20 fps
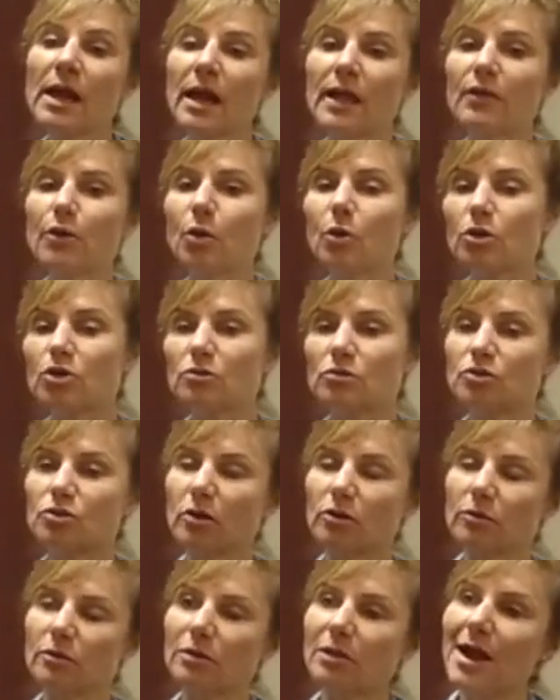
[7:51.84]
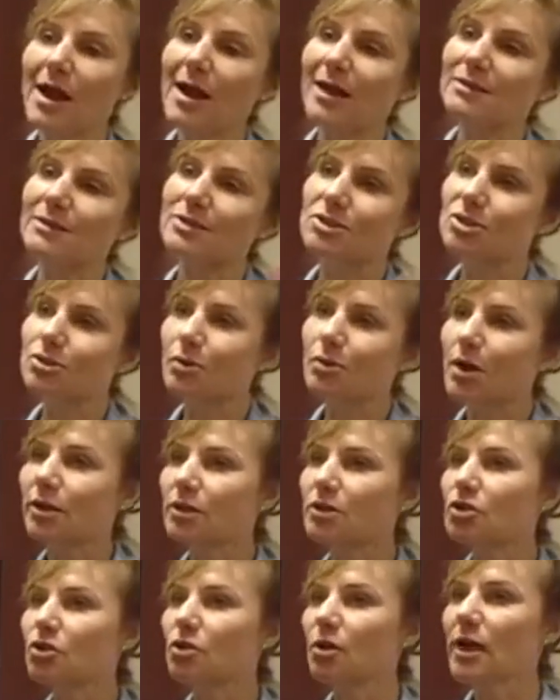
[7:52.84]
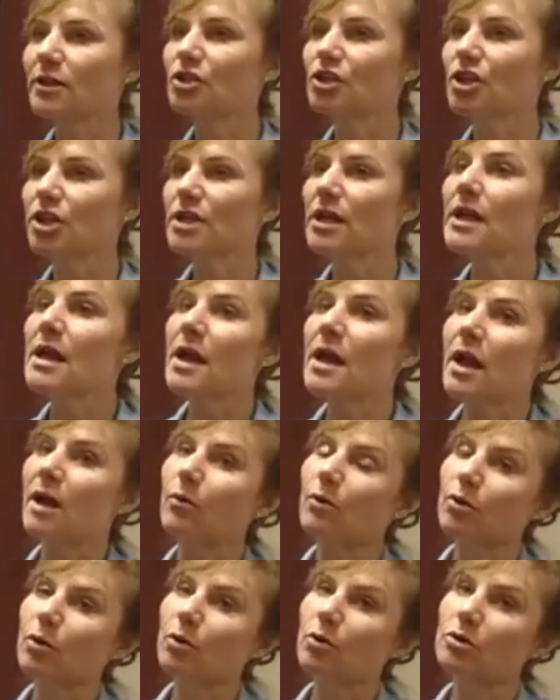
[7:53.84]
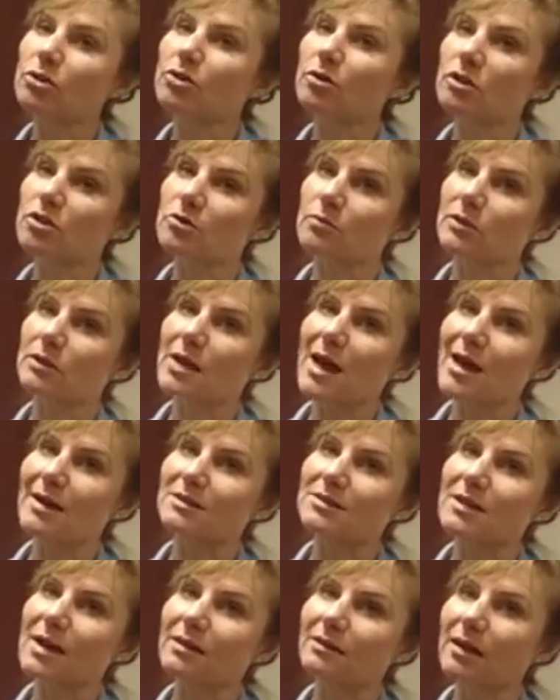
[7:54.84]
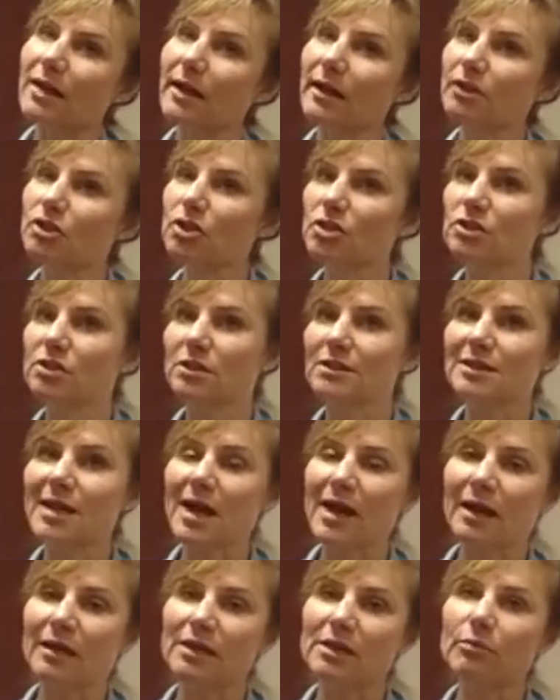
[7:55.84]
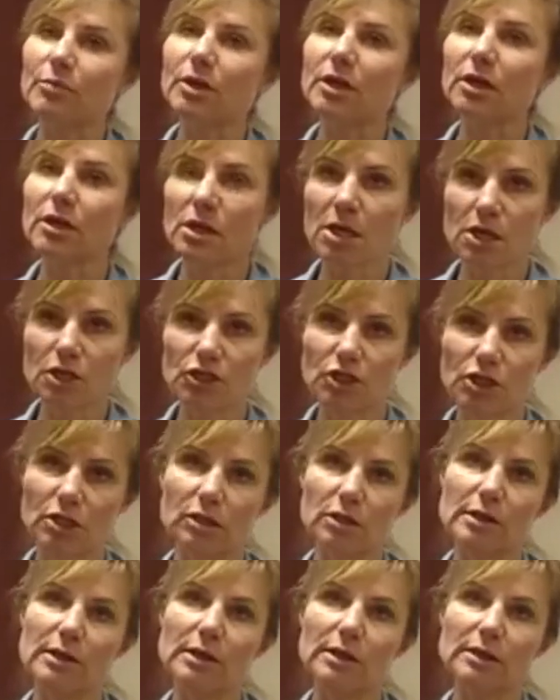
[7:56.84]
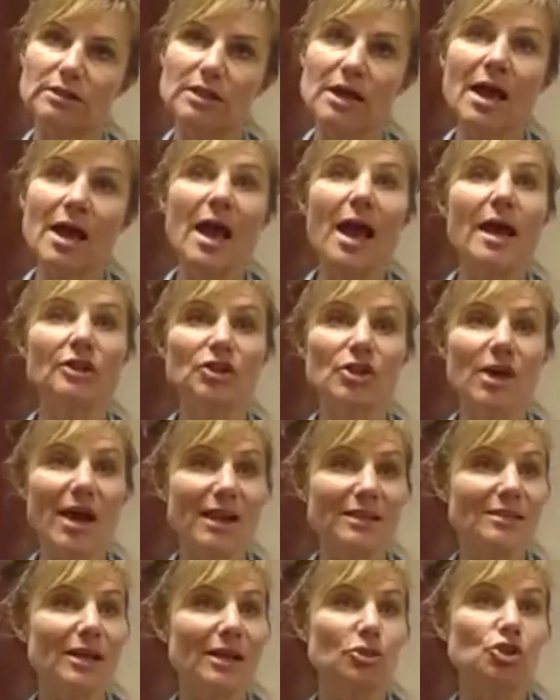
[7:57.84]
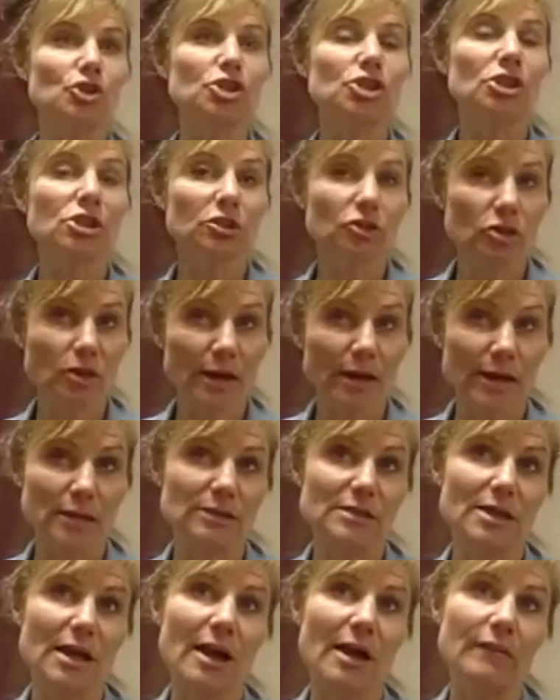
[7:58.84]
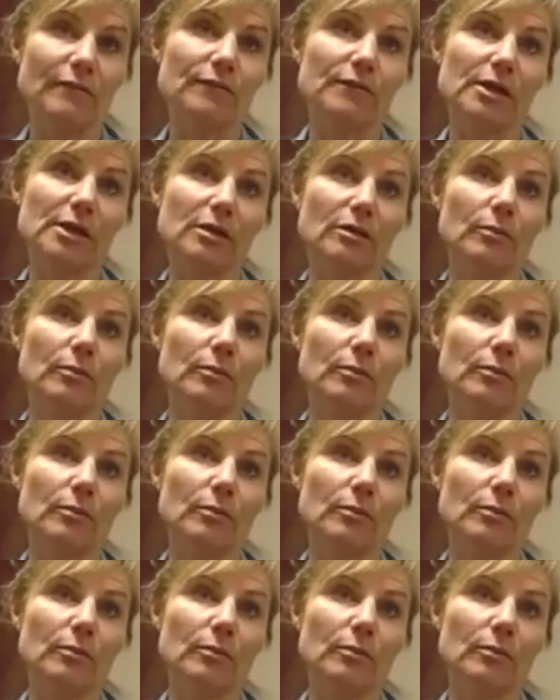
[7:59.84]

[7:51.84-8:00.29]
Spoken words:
the horse will start to relax, and she'll kind of scratch it. And when the horse starts to relax that leg just a tiny bit, she clicks. And that's how she trains the hind feet